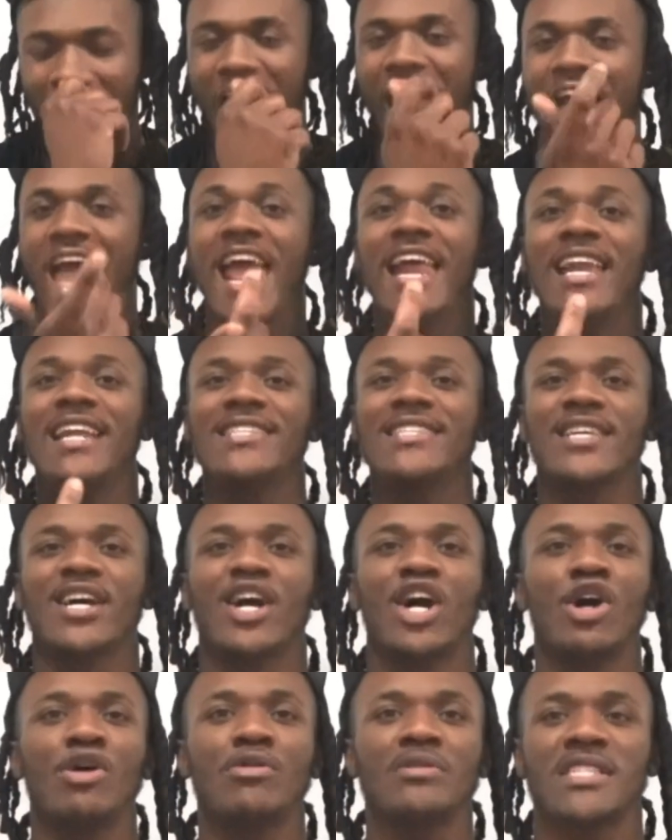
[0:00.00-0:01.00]
And it's
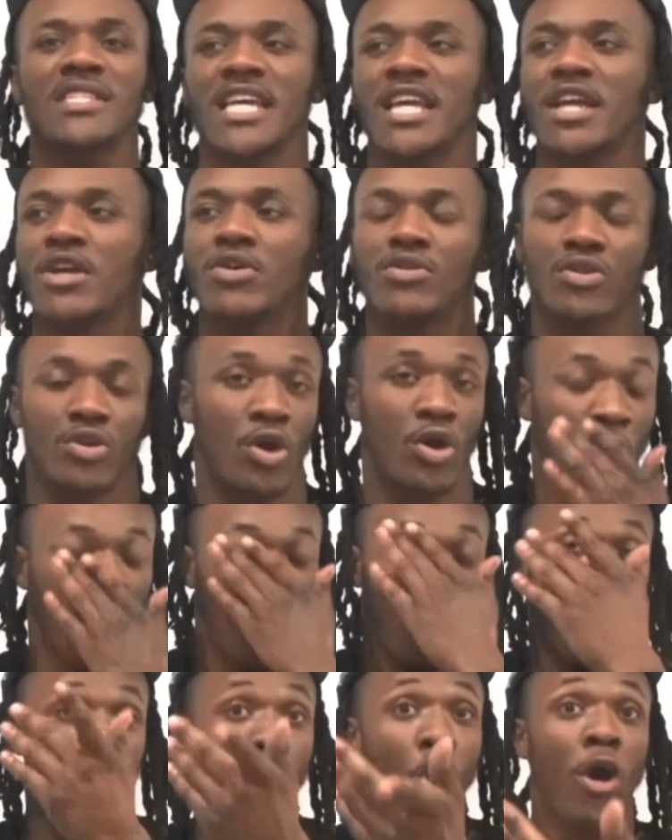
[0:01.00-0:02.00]
a hotel
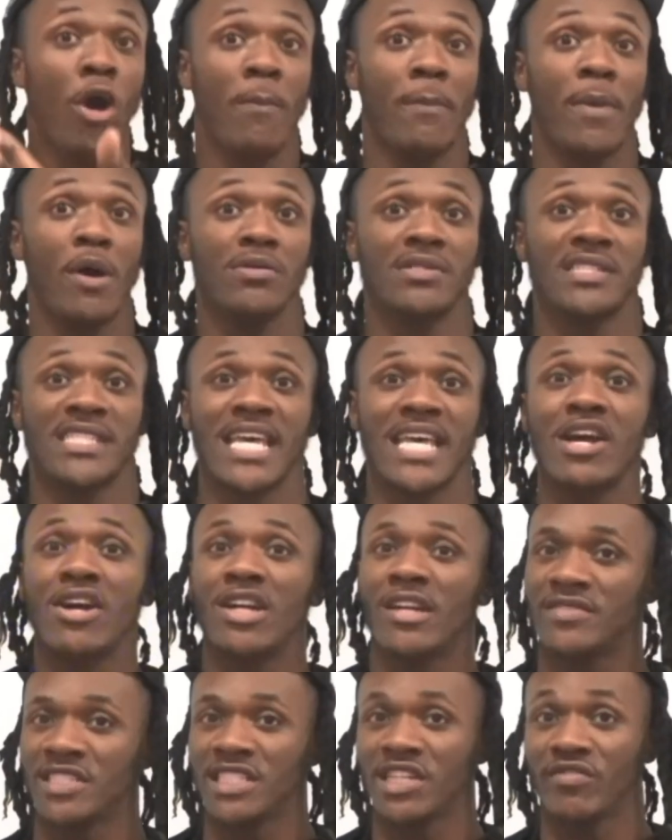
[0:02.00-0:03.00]
or a
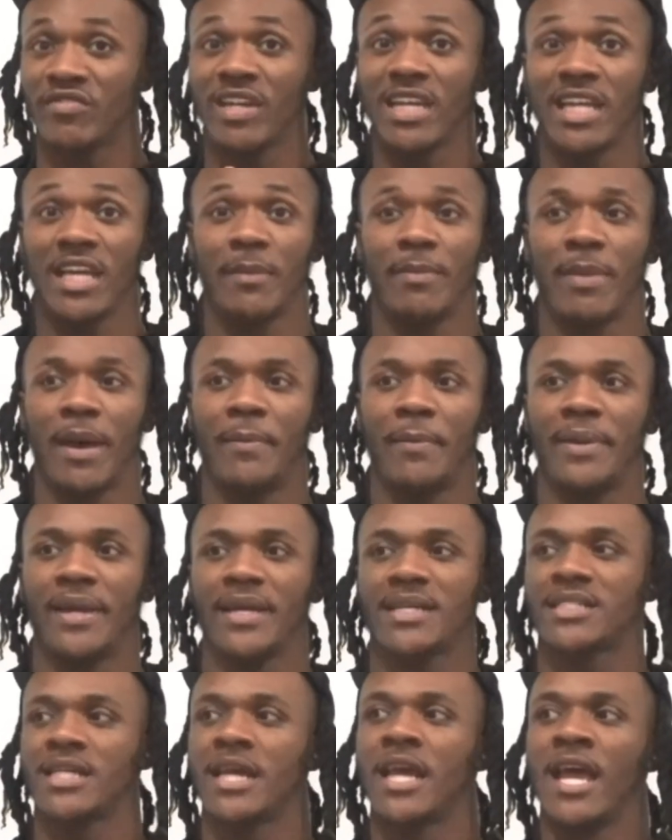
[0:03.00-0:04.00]
motel if she really a bum
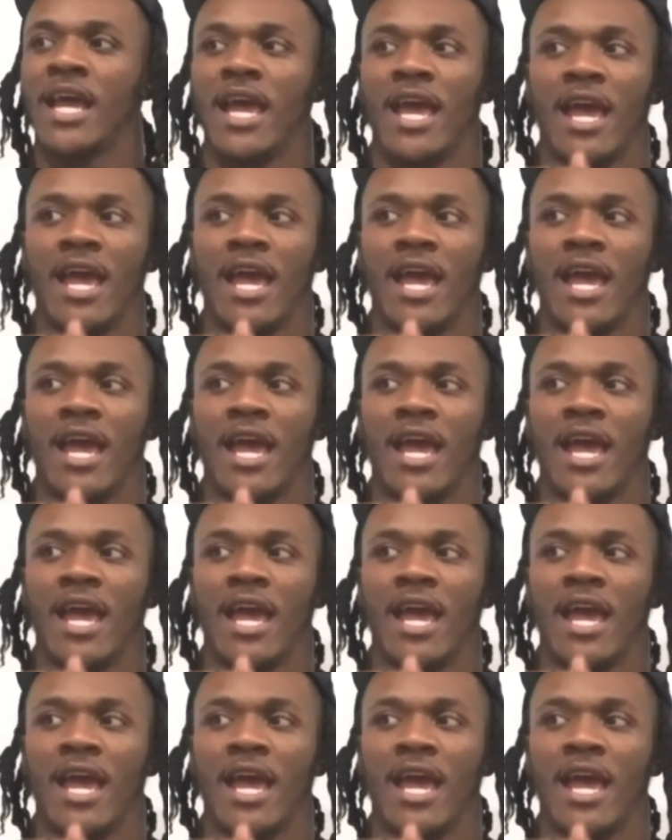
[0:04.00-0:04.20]
bitch.